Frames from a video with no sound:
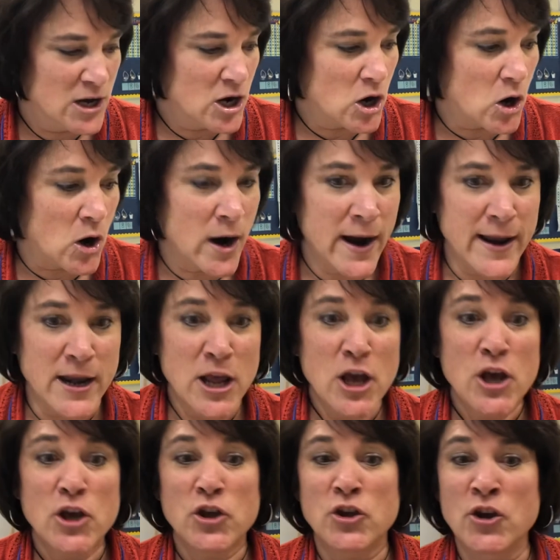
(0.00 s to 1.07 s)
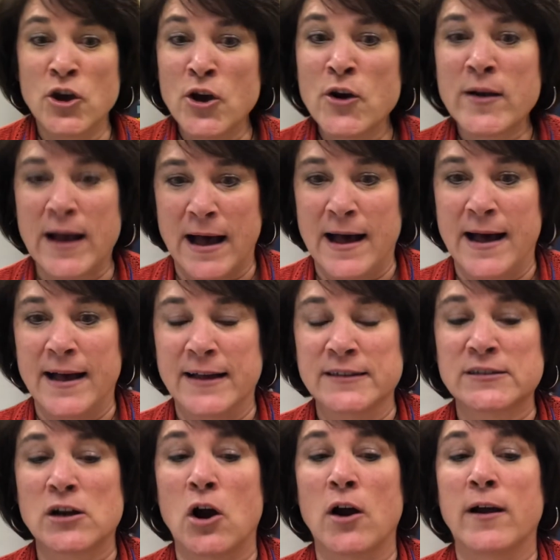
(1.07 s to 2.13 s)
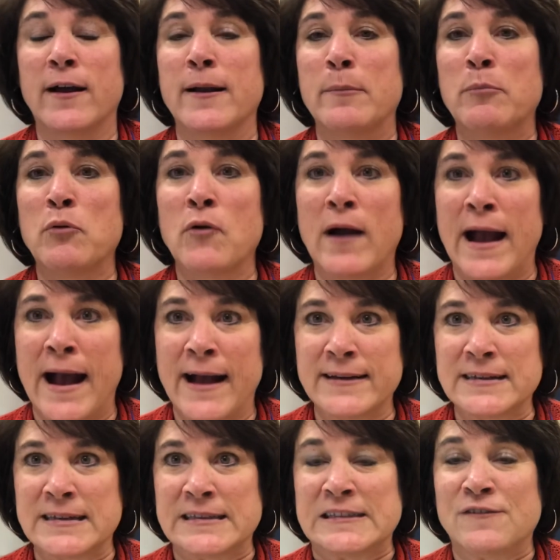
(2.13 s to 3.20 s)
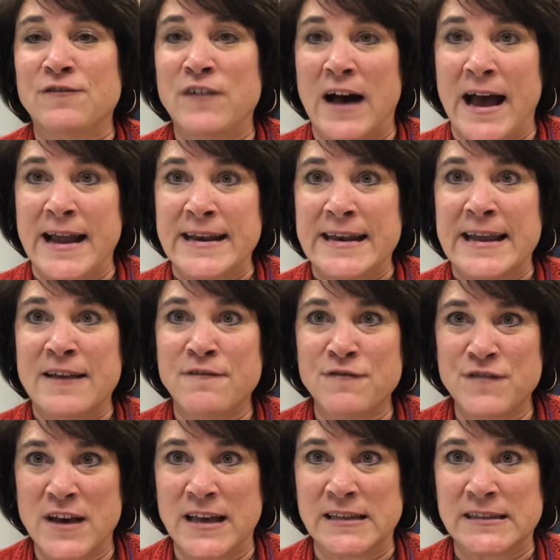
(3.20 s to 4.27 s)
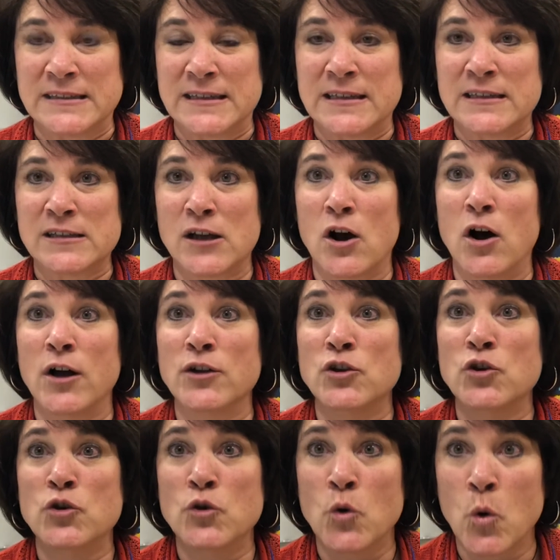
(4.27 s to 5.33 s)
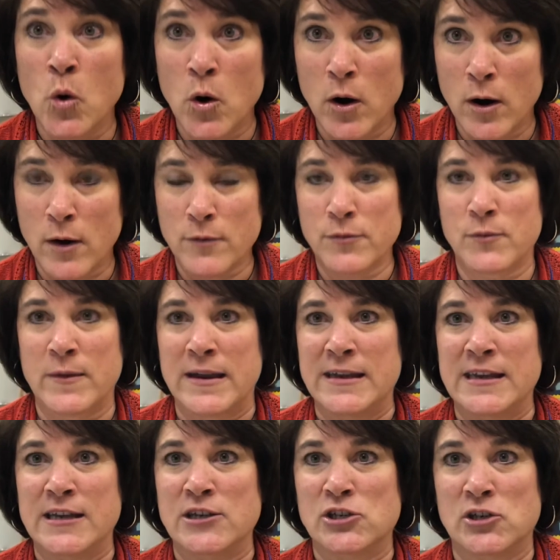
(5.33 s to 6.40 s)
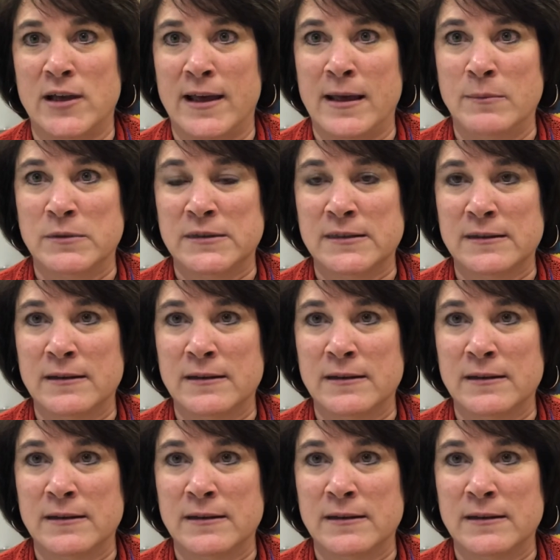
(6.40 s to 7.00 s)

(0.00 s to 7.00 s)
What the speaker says: All right, you guys are going to practice finding faces on your 3D shapes